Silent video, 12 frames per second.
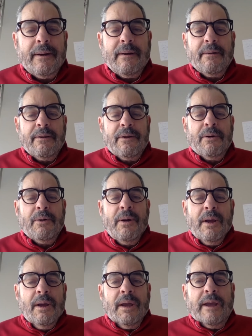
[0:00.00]
Although,
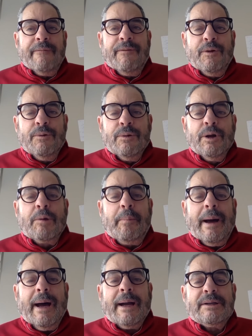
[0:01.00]
if you look
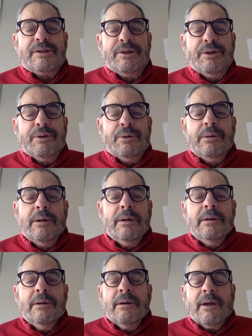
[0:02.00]
back to,
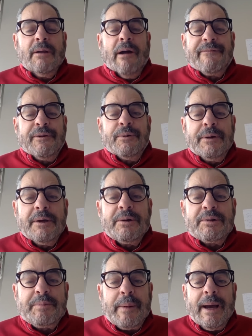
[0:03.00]
you know, a few
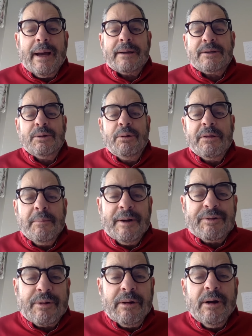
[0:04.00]
years back to the
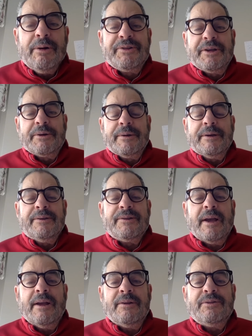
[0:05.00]
Montreal series
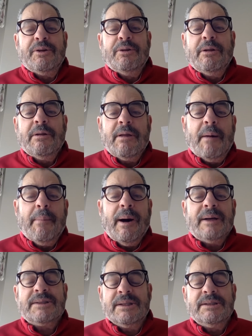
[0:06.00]
and to a
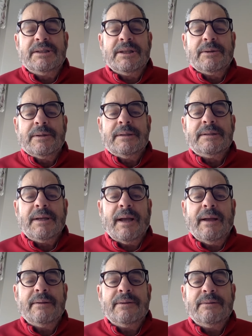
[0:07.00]
Boston series
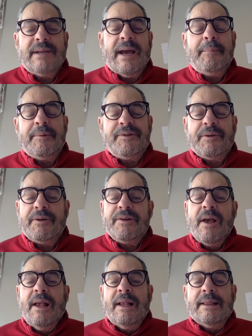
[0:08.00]
and to Tampa series,
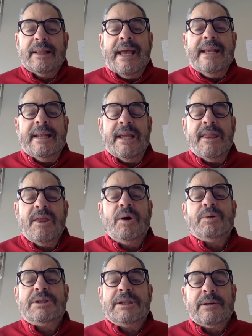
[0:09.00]
late in
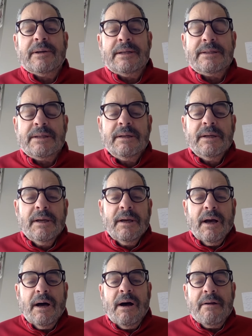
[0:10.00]
those series,
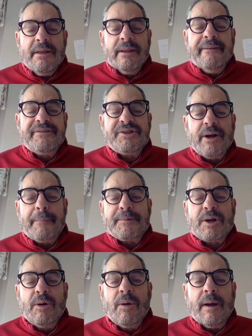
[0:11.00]
the Leafs stopped
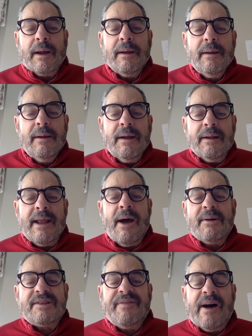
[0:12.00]
scoring. And
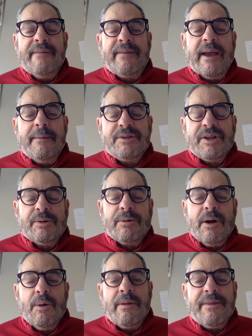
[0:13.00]
now it's five games in a
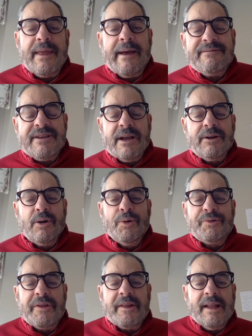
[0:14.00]
row that they have 10
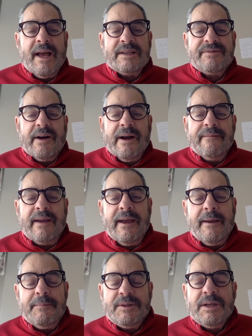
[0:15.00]
goals in the last five
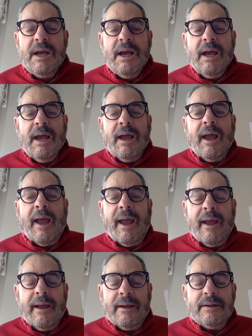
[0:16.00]
games.
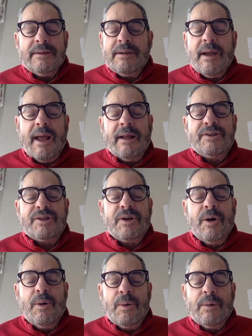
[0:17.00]
And
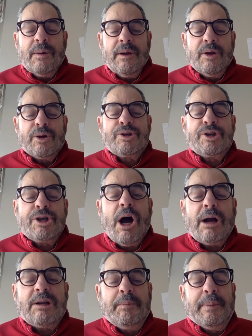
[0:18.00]
so you're
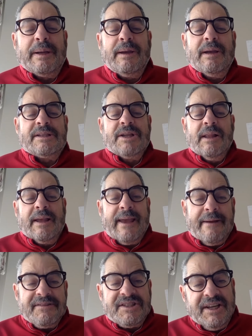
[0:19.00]
shocked, but it's not like you
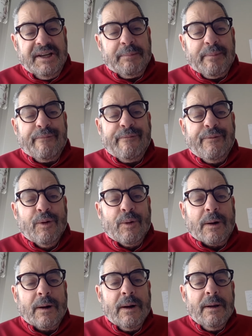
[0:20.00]
haven't seen it
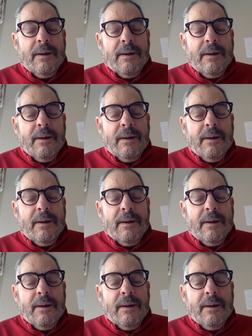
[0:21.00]
before.